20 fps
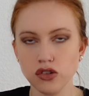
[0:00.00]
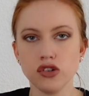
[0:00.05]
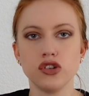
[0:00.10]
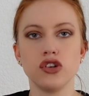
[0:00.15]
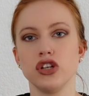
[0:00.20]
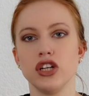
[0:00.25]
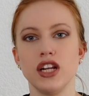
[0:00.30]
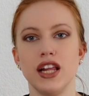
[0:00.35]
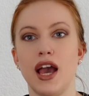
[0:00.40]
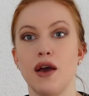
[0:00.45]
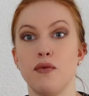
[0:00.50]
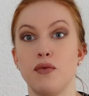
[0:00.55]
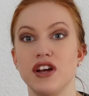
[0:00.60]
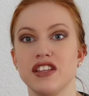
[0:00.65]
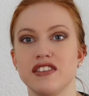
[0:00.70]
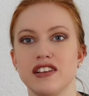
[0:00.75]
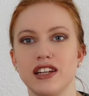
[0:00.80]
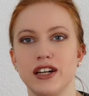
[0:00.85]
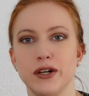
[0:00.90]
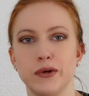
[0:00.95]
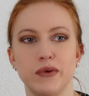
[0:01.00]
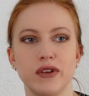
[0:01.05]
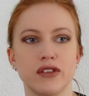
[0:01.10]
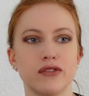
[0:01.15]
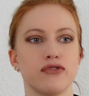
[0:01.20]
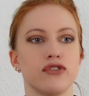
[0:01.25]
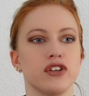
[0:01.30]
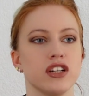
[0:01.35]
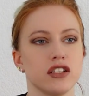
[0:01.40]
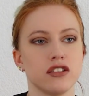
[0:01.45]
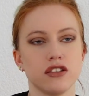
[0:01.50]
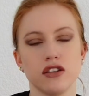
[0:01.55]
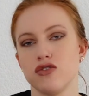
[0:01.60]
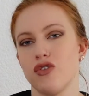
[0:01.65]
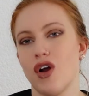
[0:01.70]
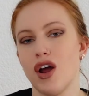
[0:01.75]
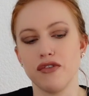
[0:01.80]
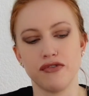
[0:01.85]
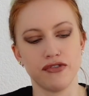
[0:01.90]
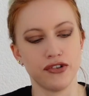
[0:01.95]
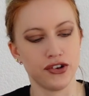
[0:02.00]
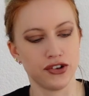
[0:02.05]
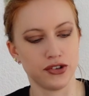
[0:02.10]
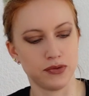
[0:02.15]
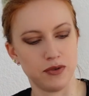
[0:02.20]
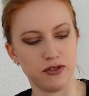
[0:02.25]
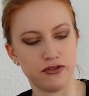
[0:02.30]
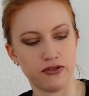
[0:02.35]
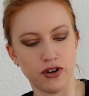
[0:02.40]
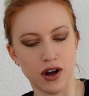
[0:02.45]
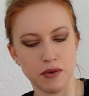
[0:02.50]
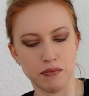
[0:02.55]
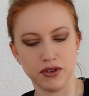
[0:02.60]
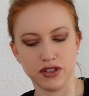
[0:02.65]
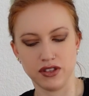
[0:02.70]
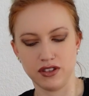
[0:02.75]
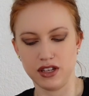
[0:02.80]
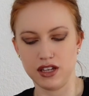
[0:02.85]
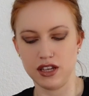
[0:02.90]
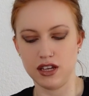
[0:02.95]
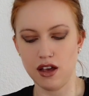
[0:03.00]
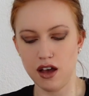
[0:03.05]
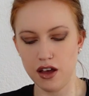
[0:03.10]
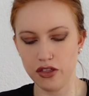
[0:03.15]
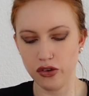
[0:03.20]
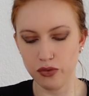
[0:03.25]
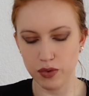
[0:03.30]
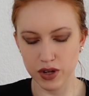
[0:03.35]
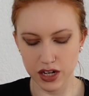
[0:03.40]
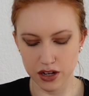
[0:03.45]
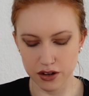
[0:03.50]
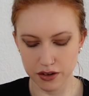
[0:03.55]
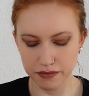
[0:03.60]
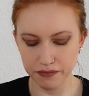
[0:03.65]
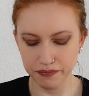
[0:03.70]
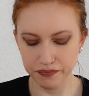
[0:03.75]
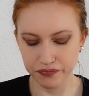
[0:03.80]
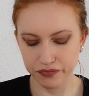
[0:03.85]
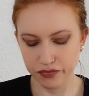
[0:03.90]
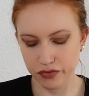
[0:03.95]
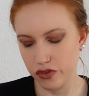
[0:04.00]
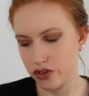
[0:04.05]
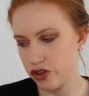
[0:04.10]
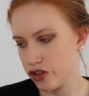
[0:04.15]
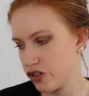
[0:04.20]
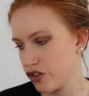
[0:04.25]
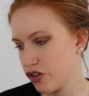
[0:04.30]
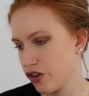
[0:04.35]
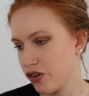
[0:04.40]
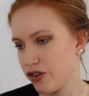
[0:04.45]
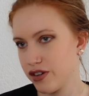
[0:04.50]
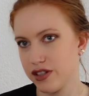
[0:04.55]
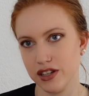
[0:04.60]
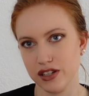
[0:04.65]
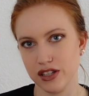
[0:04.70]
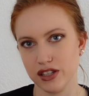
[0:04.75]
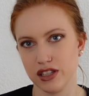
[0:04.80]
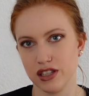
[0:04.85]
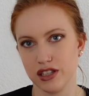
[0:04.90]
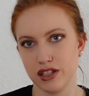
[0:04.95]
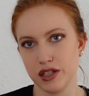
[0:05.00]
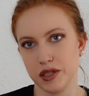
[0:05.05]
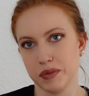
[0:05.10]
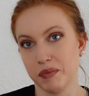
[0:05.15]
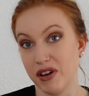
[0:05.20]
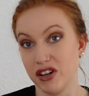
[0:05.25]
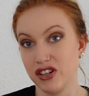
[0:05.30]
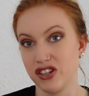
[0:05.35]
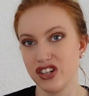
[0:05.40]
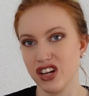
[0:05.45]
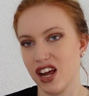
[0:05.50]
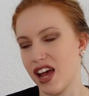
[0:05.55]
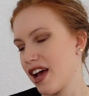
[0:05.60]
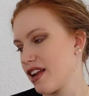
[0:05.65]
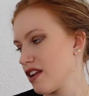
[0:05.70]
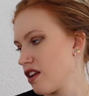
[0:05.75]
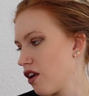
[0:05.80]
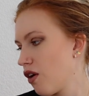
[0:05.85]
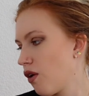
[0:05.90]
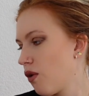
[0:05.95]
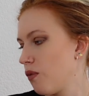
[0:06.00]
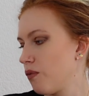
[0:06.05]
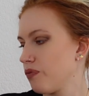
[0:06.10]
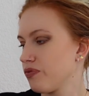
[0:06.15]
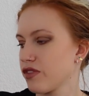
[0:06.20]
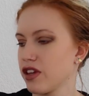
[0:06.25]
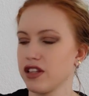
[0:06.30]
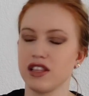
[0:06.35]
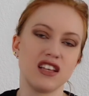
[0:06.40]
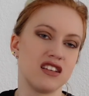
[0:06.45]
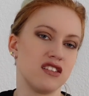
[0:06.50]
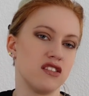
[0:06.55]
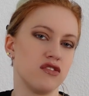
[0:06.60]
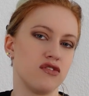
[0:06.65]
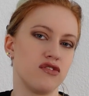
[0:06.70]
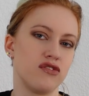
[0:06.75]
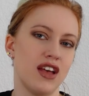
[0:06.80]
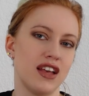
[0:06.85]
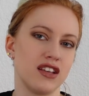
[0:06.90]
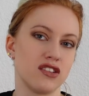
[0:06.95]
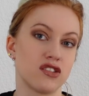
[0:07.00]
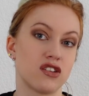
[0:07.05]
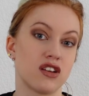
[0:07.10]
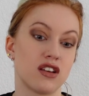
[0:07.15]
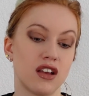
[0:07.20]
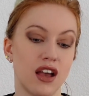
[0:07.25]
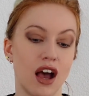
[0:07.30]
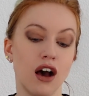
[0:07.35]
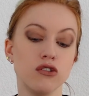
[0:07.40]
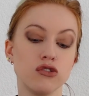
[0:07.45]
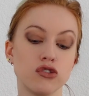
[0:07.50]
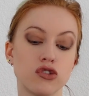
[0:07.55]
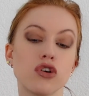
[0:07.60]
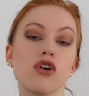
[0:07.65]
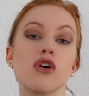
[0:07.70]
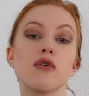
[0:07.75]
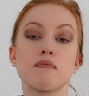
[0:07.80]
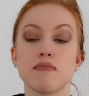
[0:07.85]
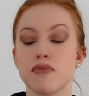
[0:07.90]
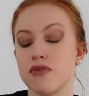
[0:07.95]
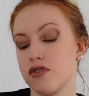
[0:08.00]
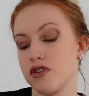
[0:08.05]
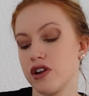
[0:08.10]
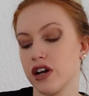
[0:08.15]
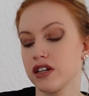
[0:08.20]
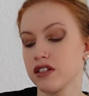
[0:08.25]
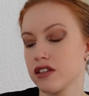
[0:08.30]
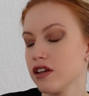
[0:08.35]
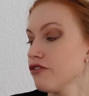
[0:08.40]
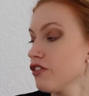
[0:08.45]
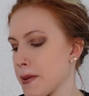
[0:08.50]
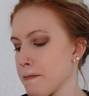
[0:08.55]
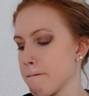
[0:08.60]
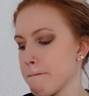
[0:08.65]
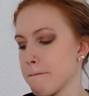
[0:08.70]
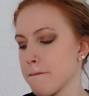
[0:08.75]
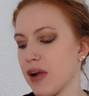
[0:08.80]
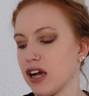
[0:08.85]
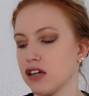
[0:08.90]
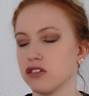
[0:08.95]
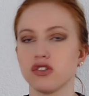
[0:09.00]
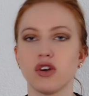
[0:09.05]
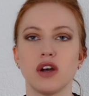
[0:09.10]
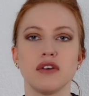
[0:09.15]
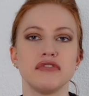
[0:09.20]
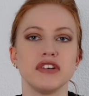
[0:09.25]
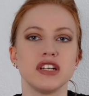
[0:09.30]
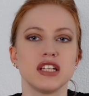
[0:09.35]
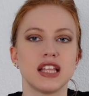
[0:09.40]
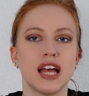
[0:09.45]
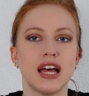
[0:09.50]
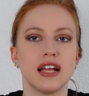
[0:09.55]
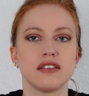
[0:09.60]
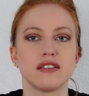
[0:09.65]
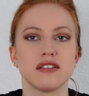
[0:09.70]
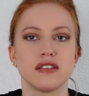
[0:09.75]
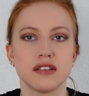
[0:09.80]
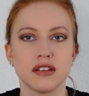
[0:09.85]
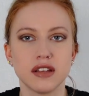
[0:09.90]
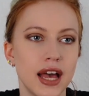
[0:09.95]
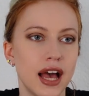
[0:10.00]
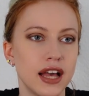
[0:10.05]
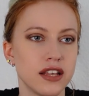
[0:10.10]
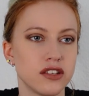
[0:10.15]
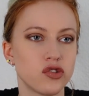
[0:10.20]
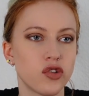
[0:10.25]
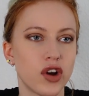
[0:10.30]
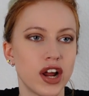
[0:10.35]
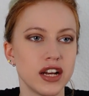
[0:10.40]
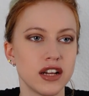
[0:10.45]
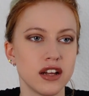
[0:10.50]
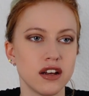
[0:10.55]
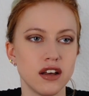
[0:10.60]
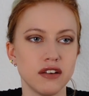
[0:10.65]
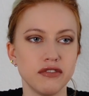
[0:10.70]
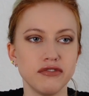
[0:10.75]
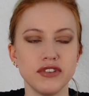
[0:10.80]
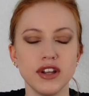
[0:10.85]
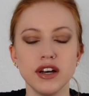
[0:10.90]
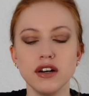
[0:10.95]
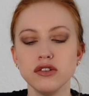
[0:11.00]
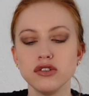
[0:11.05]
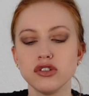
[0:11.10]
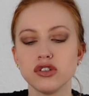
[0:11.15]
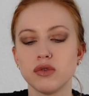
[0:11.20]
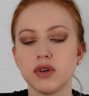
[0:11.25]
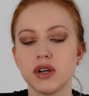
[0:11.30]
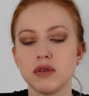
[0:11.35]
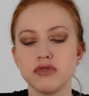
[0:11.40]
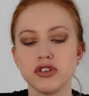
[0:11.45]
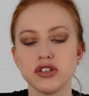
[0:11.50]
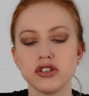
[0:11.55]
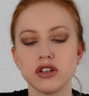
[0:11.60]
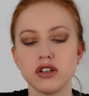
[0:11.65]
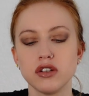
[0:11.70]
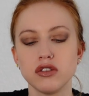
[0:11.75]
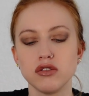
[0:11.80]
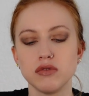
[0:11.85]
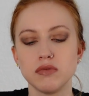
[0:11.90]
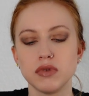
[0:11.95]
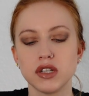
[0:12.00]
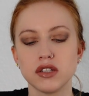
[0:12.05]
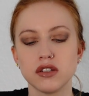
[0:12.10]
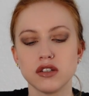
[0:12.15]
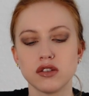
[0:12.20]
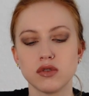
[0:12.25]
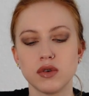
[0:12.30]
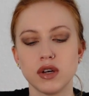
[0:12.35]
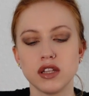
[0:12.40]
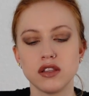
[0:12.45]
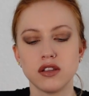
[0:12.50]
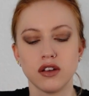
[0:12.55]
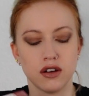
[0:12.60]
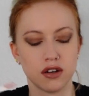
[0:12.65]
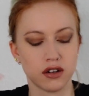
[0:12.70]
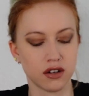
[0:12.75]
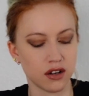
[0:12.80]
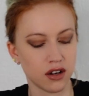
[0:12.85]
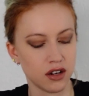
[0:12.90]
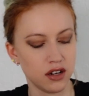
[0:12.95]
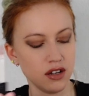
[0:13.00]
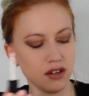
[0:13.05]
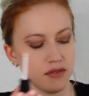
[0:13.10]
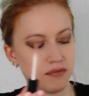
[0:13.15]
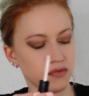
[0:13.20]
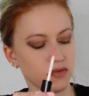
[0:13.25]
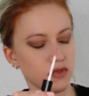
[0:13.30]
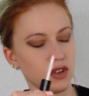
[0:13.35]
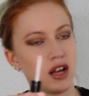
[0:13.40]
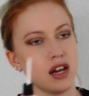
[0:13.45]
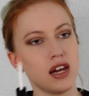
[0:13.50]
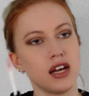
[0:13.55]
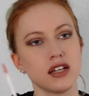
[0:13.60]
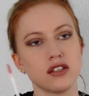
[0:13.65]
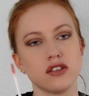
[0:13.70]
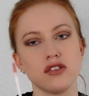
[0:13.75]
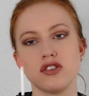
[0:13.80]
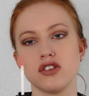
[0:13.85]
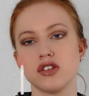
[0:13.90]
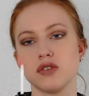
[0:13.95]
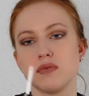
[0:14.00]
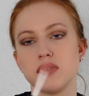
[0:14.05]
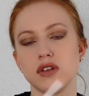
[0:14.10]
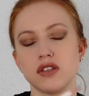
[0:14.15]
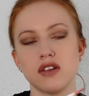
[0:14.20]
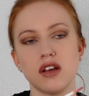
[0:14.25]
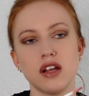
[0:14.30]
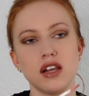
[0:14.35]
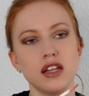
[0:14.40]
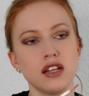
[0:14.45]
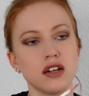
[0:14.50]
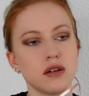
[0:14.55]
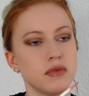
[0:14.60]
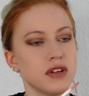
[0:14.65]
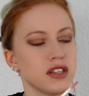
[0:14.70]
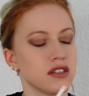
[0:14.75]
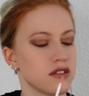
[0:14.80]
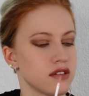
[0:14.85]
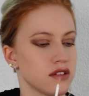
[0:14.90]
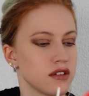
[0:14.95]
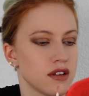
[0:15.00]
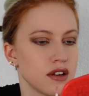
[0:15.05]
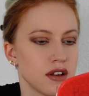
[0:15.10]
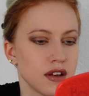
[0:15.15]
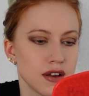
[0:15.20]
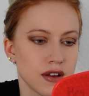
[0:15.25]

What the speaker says: Usually I wait a little bit for this to dry first before I put the other one on, just so it doesn't smudge and, you know, it isn't as counterproductive. So I think that has dried enough now. So what I'm just gonna do, because it's quite a dark color, I like to just put a little bit